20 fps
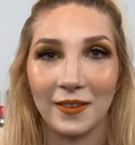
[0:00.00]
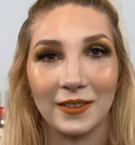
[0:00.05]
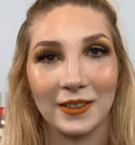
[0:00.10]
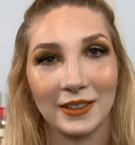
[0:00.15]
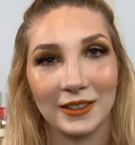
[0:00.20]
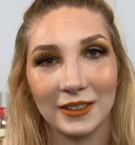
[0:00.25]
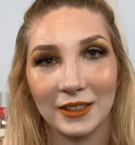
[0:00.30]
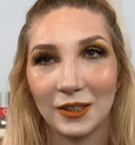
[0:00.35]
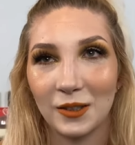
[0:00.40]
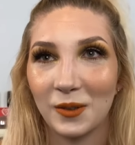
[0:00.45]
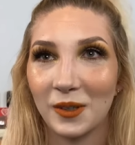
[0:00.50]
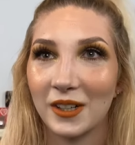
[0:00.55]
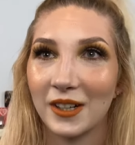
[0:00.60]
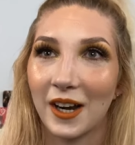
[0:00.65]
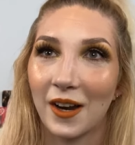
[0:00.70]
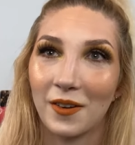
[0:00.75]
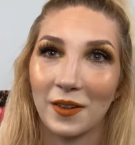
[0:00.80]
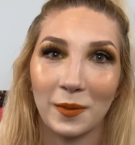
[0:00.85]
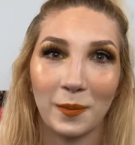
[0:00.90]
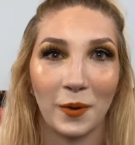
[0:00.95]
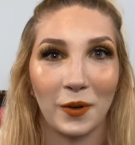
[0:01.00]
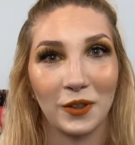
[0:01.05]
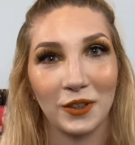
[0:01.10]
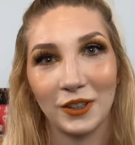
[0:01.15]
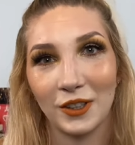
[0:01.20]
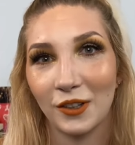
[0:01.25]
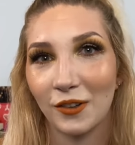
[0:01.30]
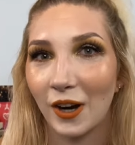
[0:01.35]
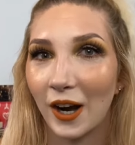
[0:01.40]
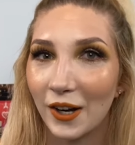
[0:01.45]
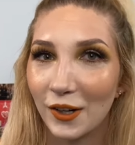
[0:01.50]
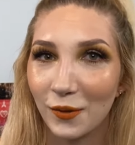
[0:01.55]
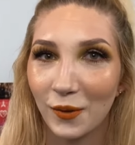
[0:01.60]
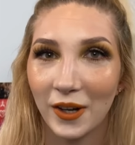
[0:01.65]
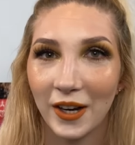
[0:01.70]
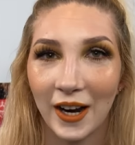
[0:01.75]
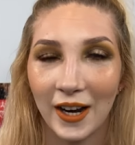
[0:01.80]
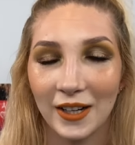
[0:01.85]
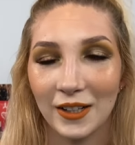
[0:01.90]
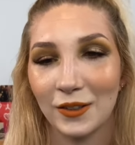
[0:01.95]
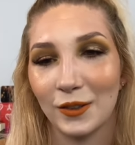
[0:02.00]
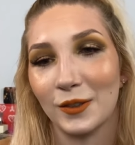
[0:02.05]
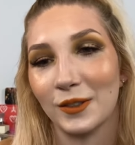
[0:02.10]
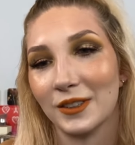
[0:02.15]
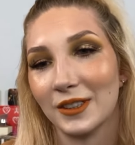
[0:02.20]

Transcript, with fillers: this is when I was supposed to graduate high school,